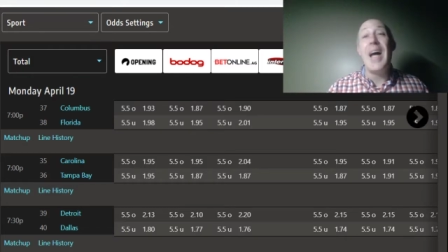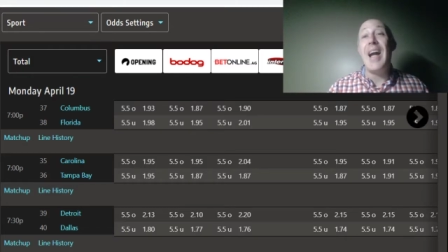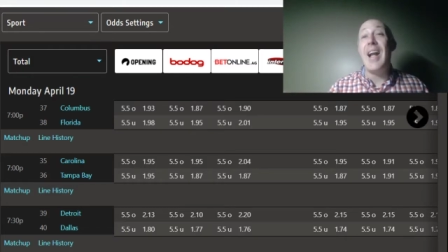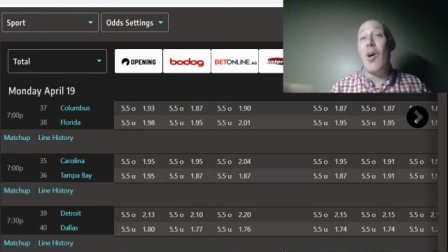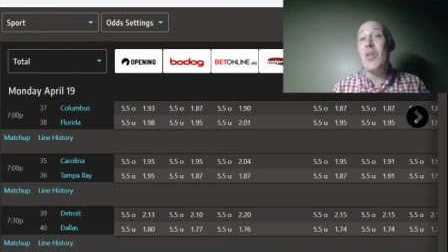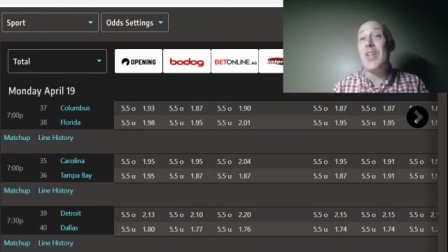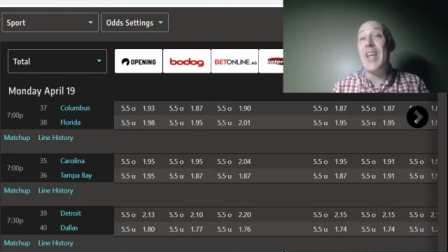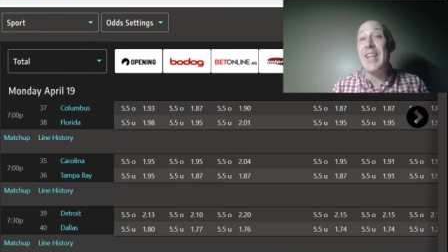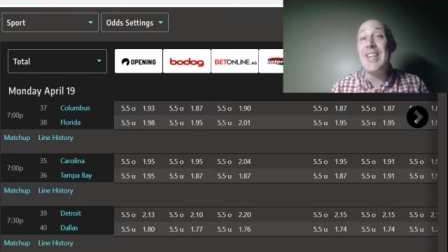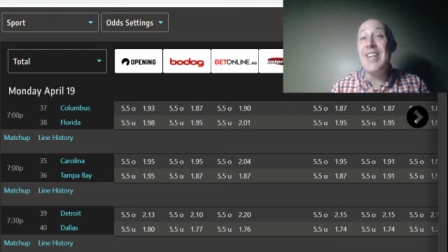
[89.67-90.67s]
And I was
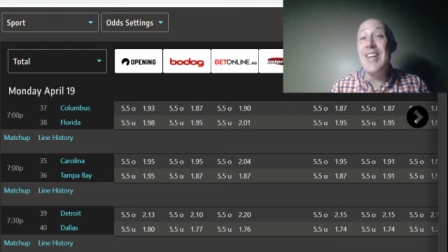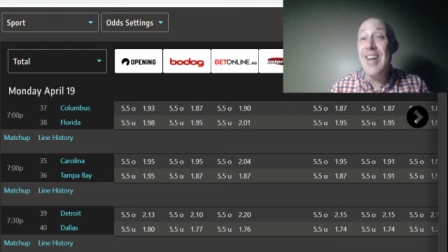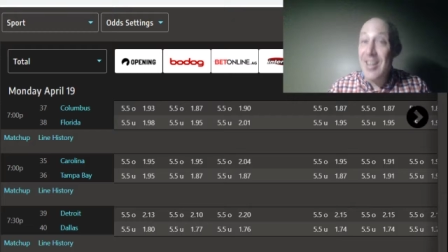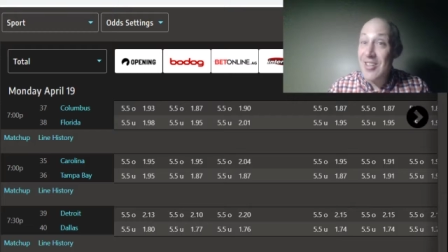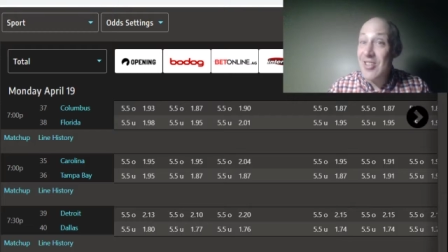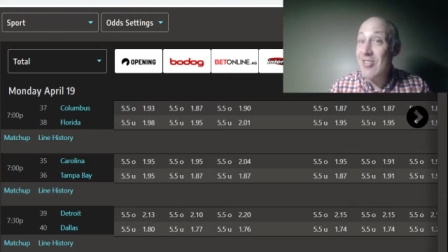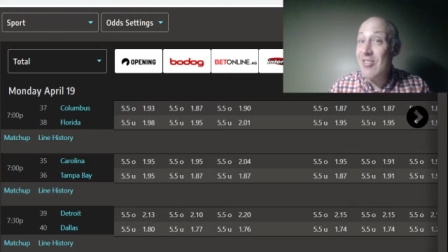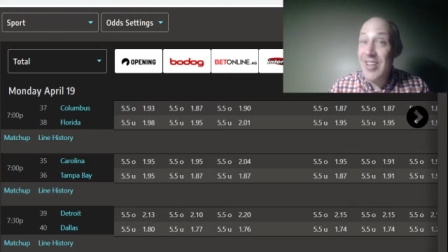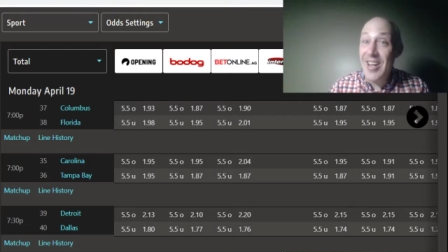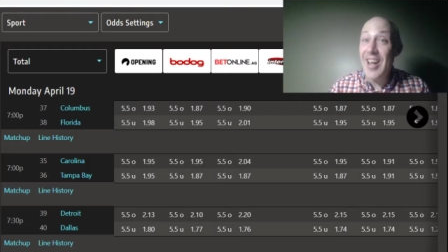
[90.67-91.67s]
like, yes, you
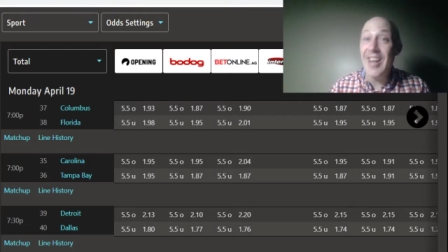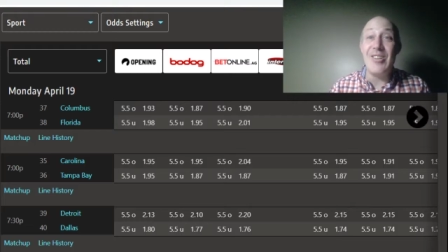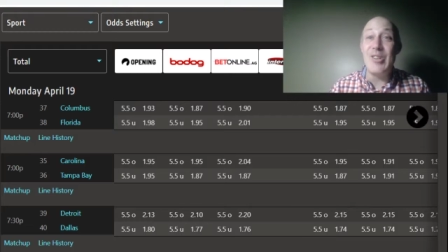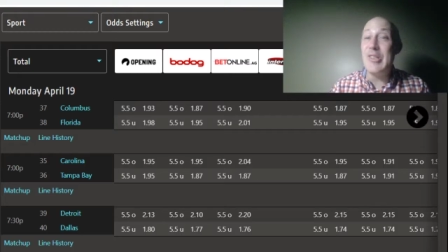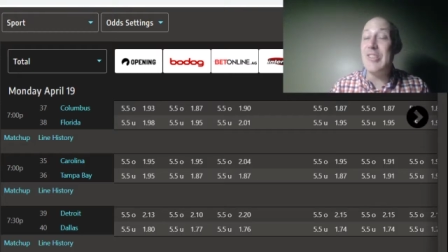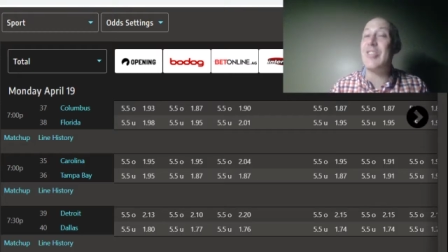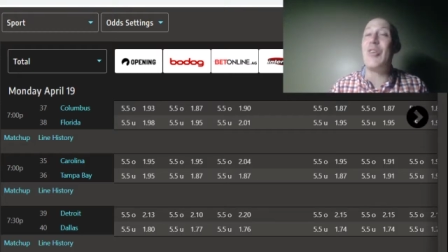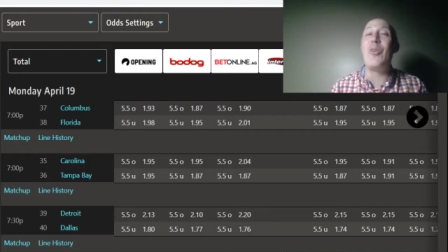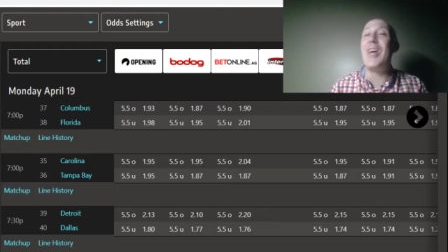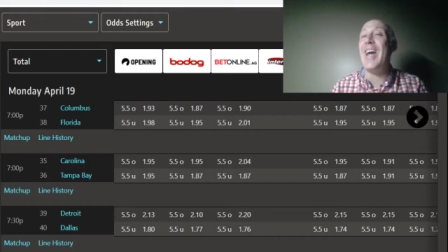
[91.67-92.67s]
can. You just go
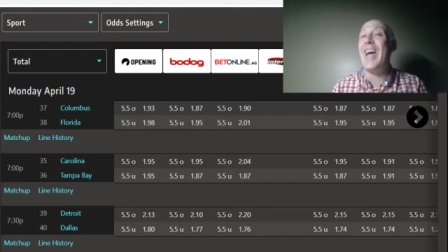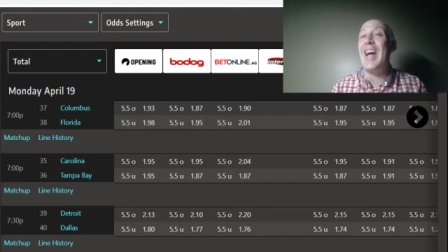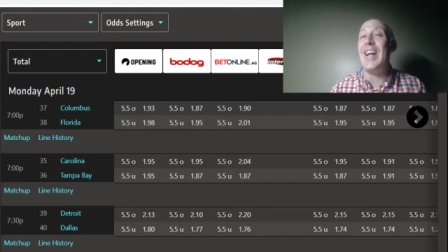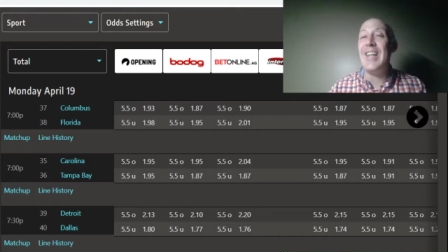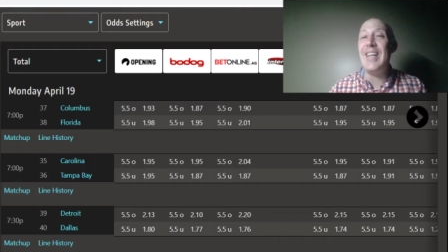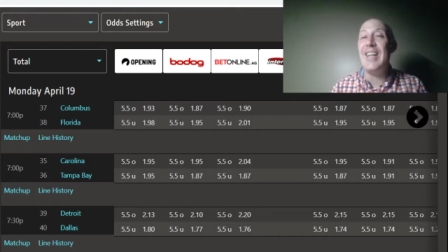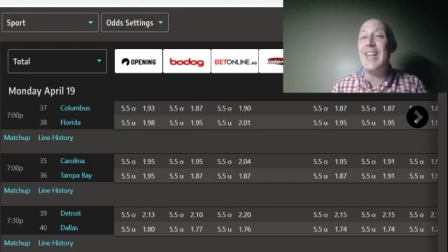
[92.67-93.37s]
to any